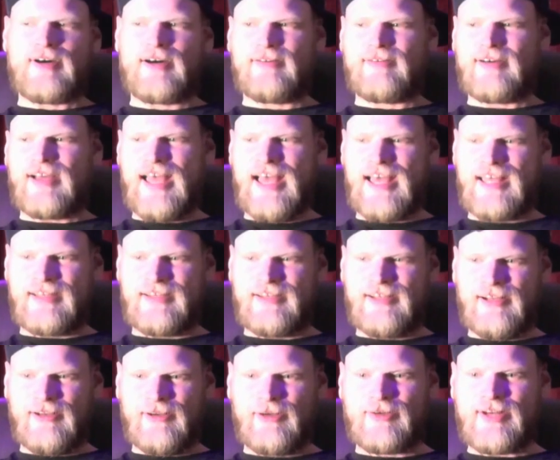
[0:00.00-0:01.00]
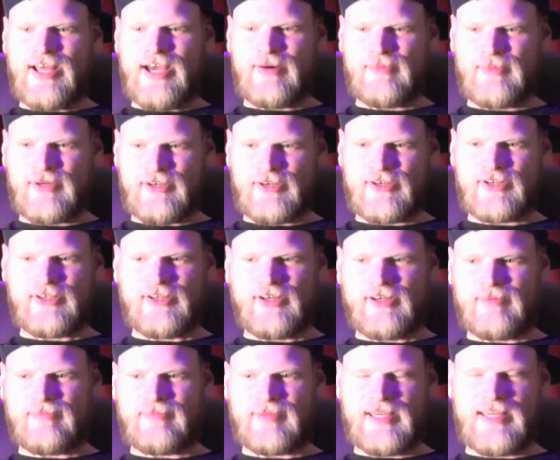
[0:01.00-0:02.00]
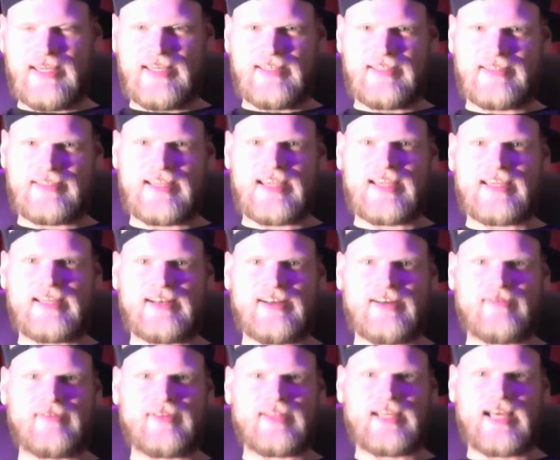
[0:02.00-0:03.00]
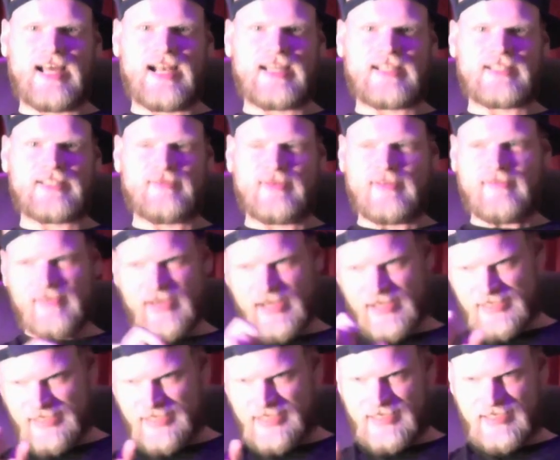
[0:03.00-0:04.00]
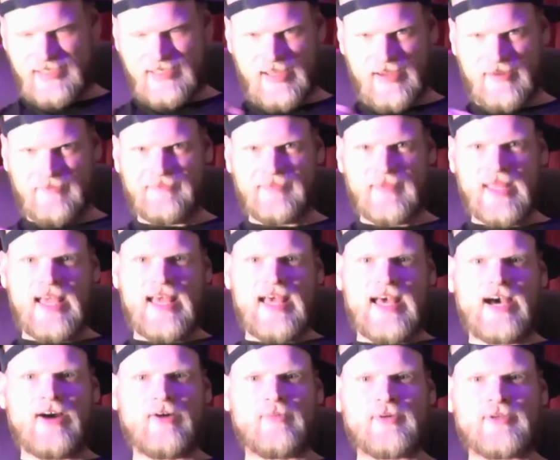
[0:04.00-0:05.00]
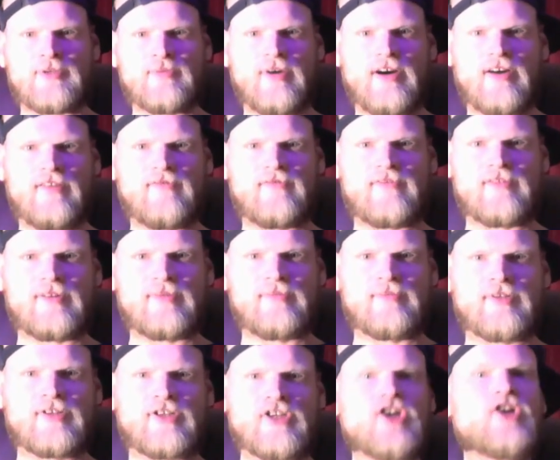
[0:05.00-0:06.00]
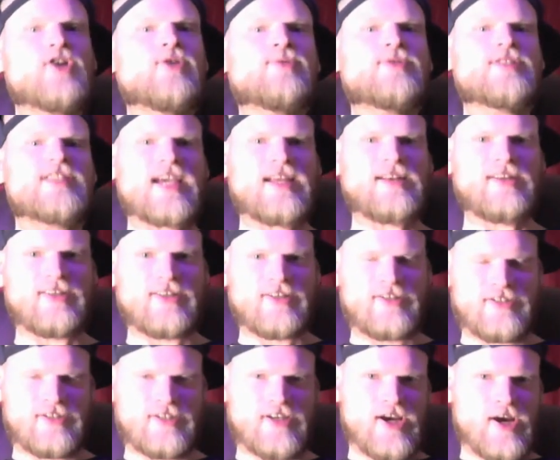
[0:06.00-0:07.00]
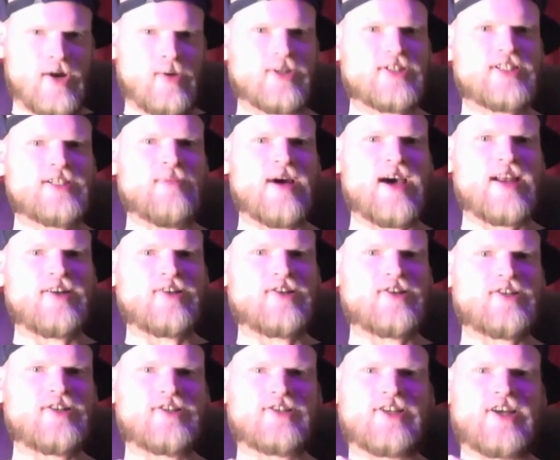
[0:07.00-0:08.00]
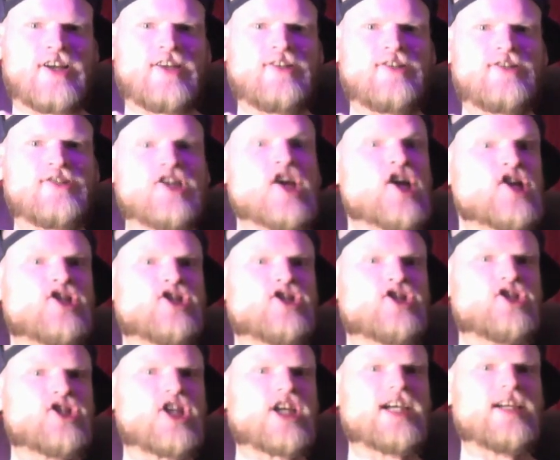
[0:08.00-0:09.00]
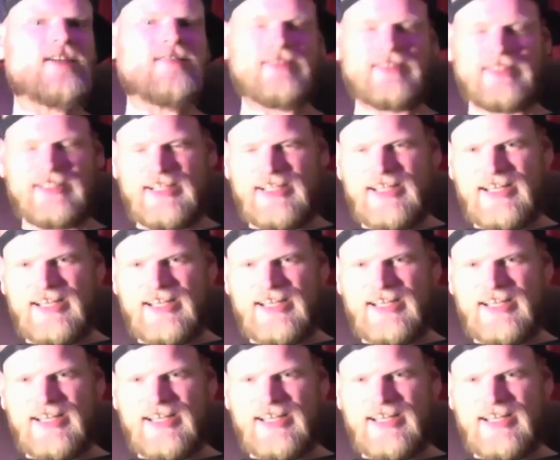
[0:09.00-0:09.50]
Well, and Lord Helmet could not be taking over the galaxy without his help as well from Colonel Sanders. What's the matter, Sanders? Chicken?